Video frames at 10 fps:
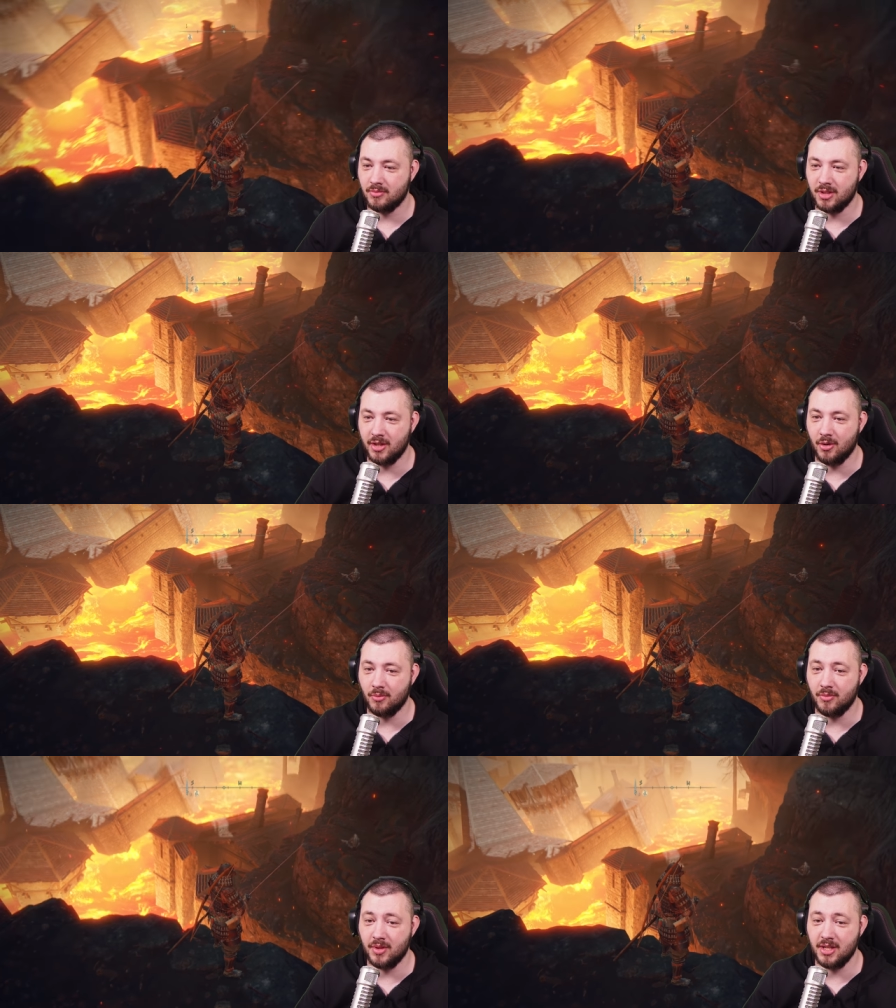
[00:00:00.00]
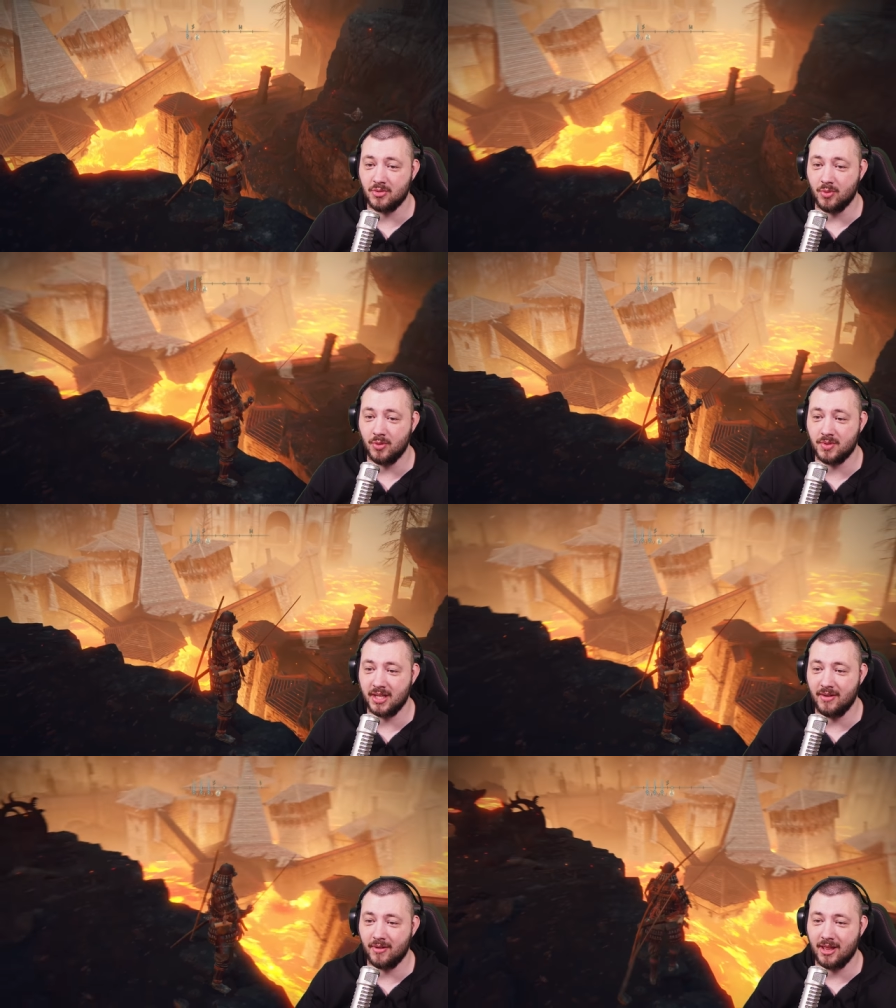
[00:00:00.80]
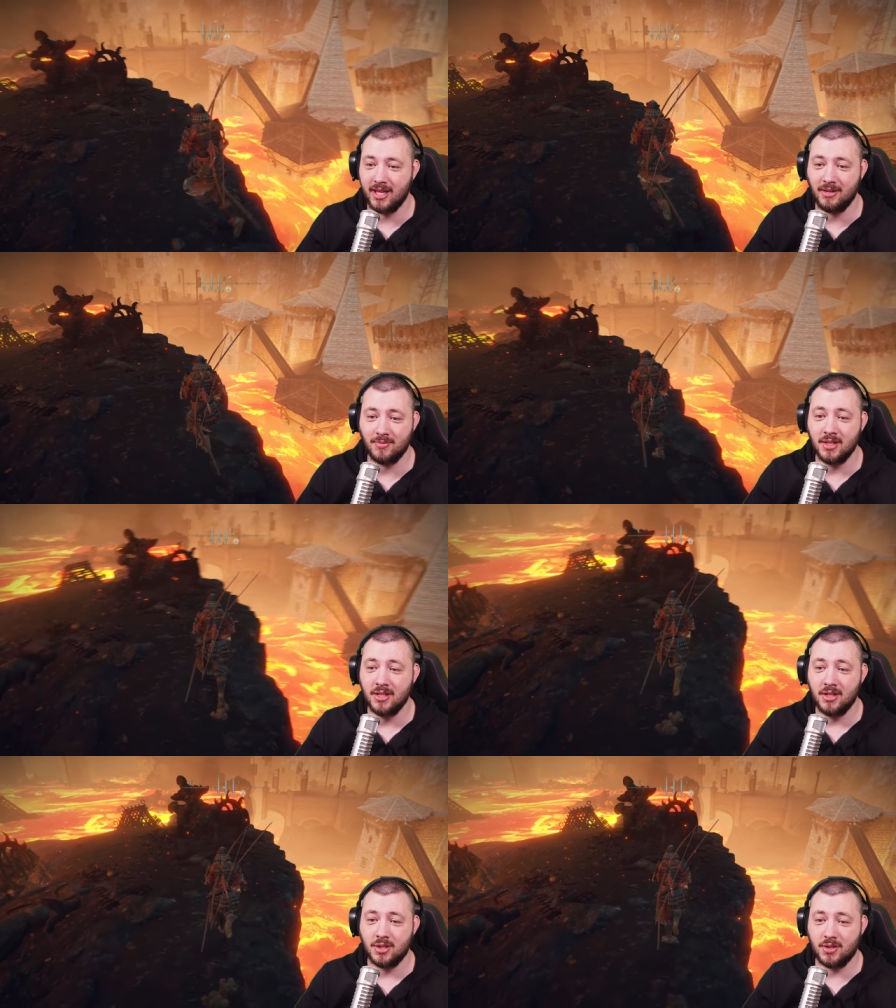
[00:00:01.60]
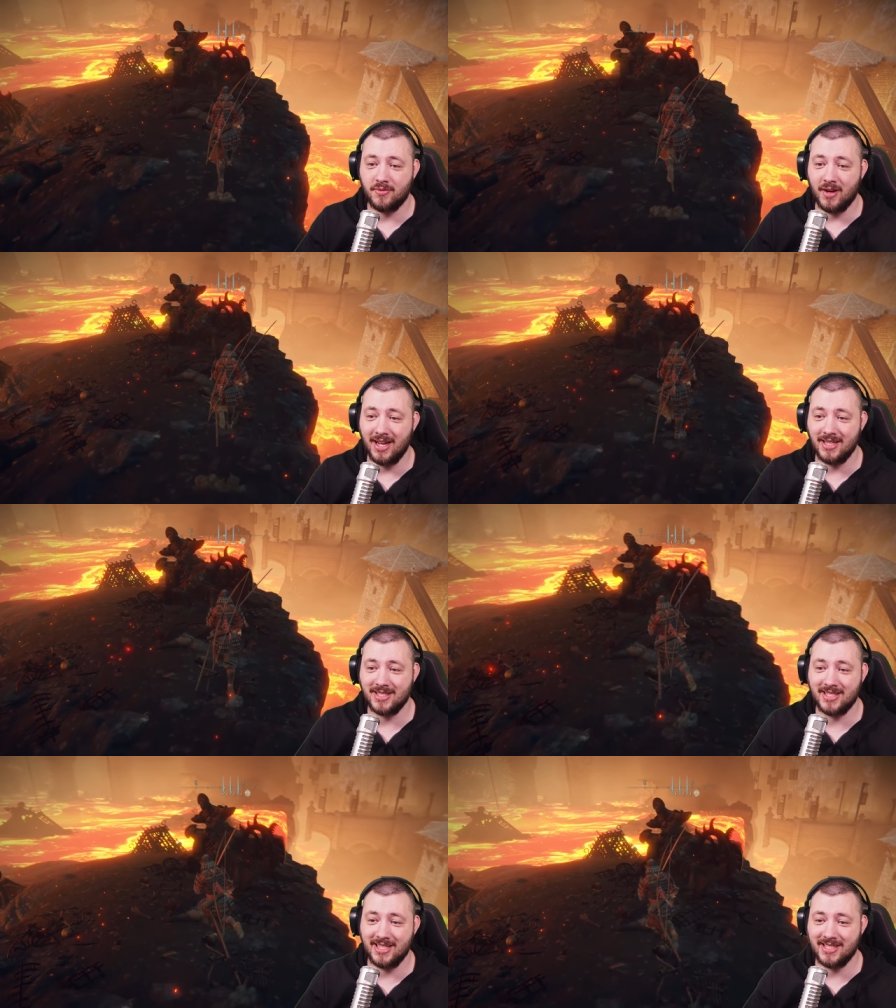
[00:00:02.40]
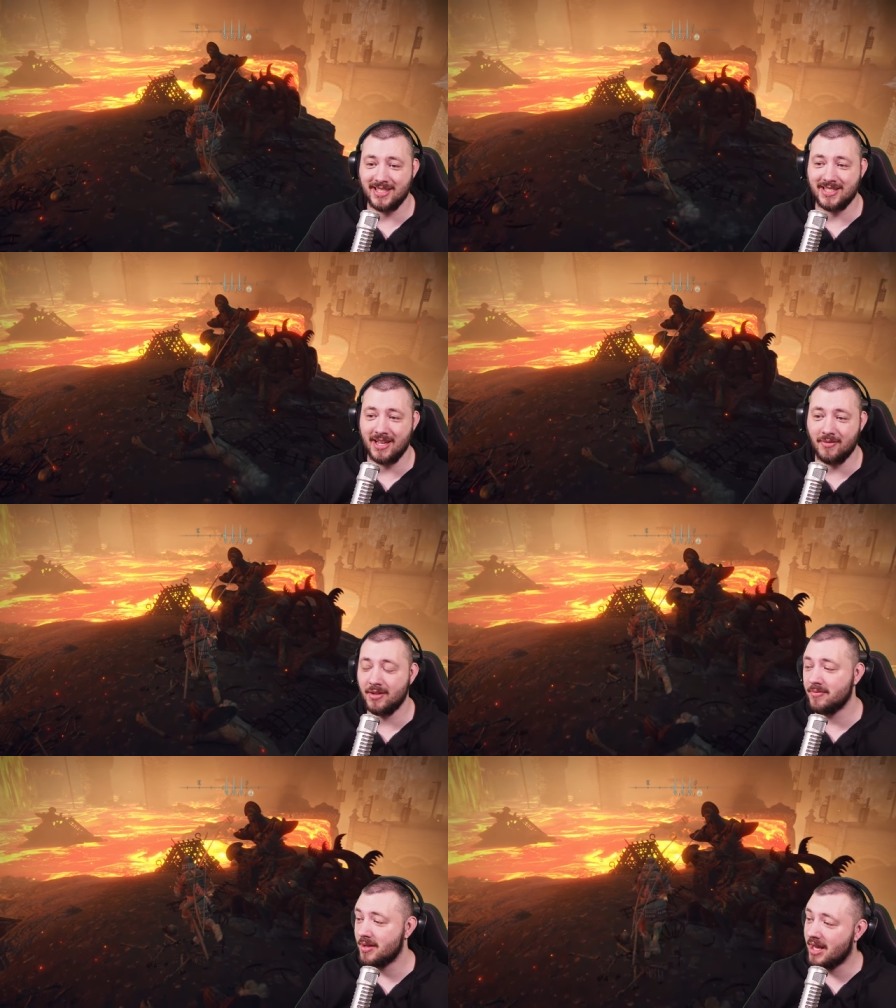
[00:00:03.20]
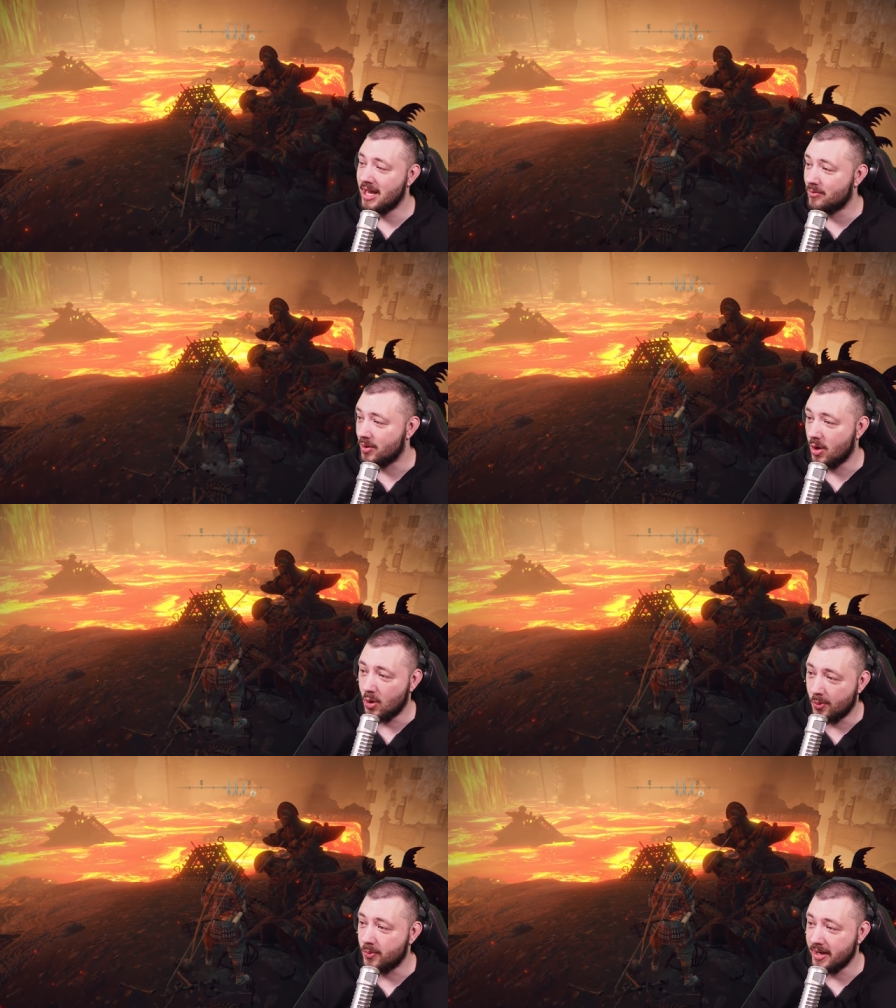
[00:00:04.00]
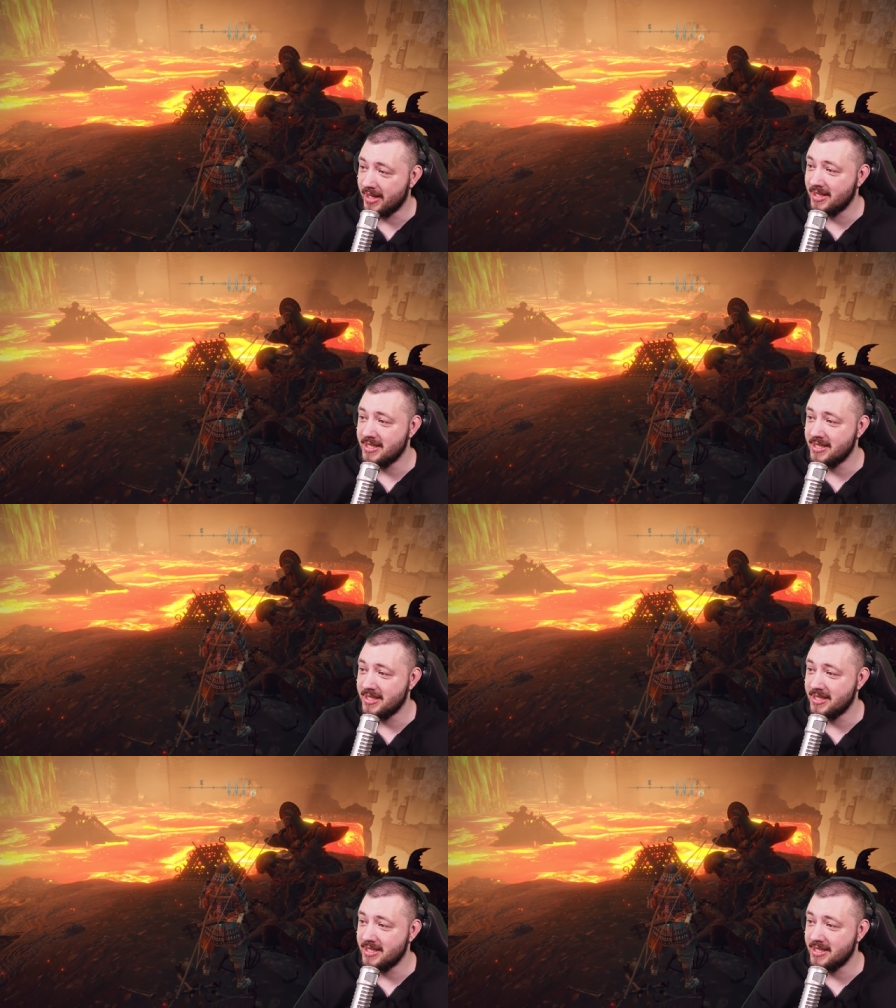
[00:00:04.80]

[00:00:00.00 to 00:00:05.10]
you know, these roofs and everything to find six and seven, and we're already